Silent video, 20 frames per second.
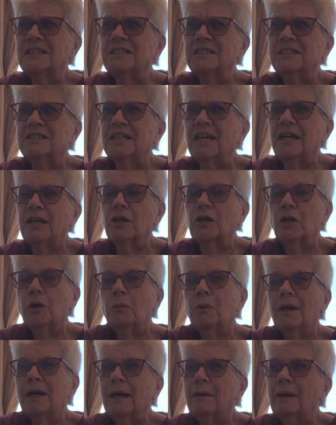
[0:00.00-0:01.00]
to say, you know
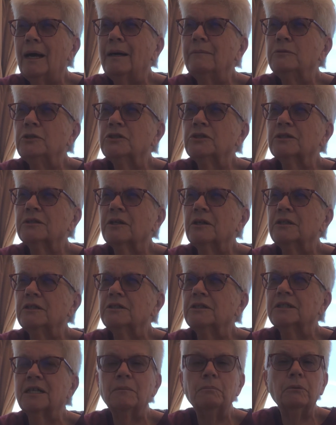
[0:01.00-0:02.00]
what, I, I'm just going to
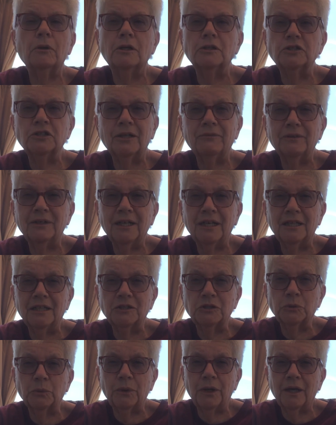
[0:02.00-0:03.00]
skip lunch every day
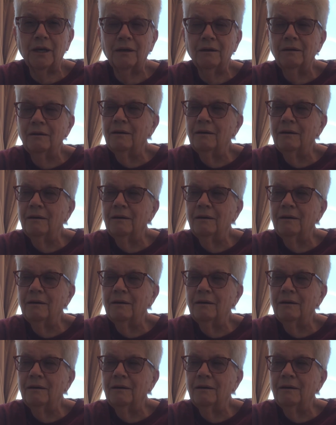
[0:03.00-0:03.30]
this week